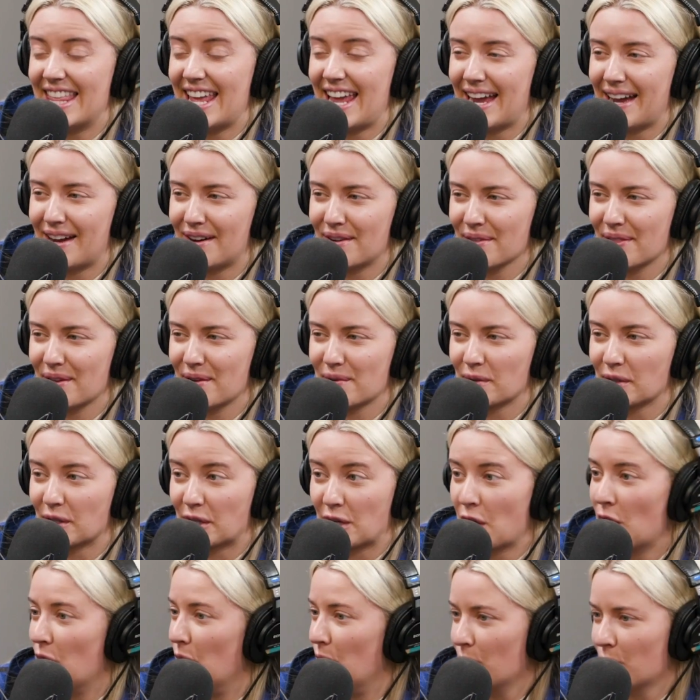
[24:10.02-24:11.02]
now that we're
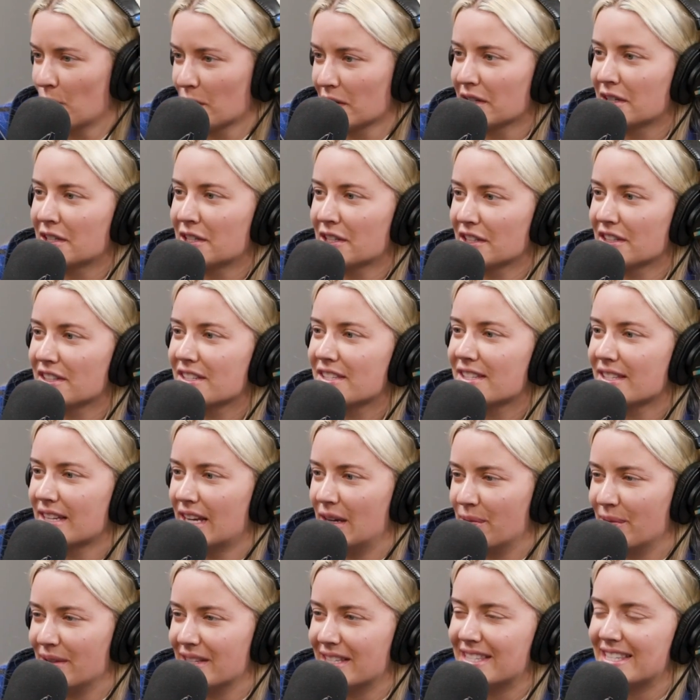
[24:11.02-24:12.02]
coworkers
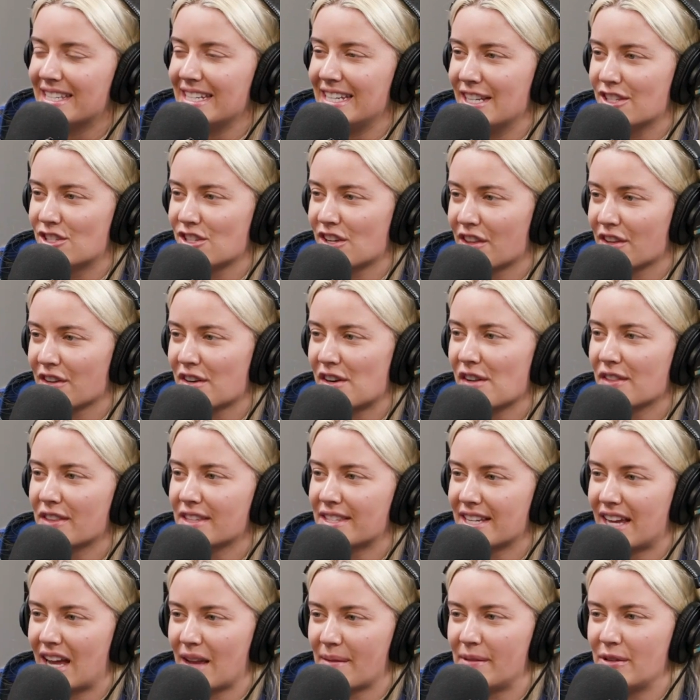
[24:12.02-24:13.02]
and we see each other all the
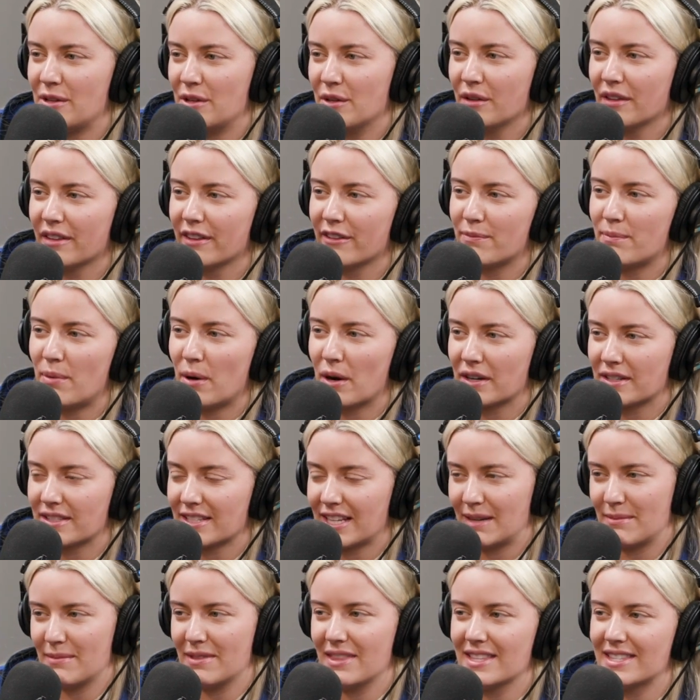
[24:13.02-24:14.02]
time and you live
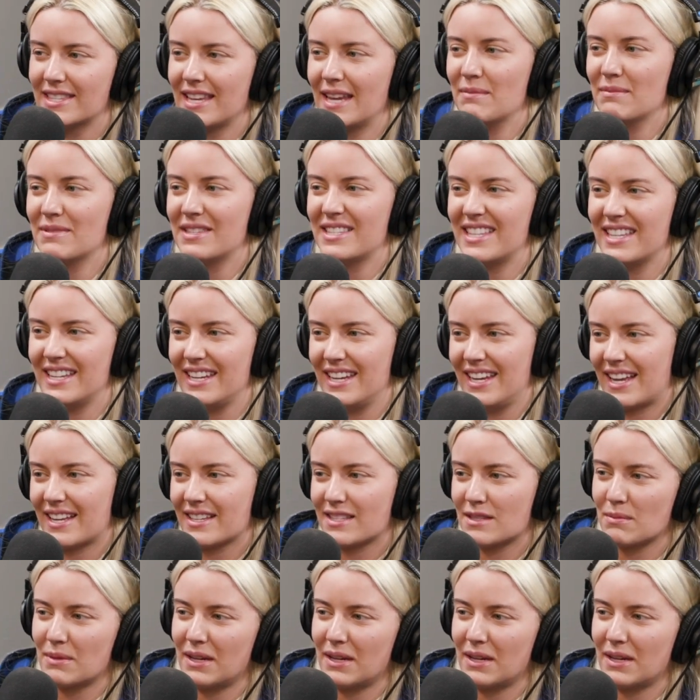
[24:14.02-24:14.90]
part-time in the same city as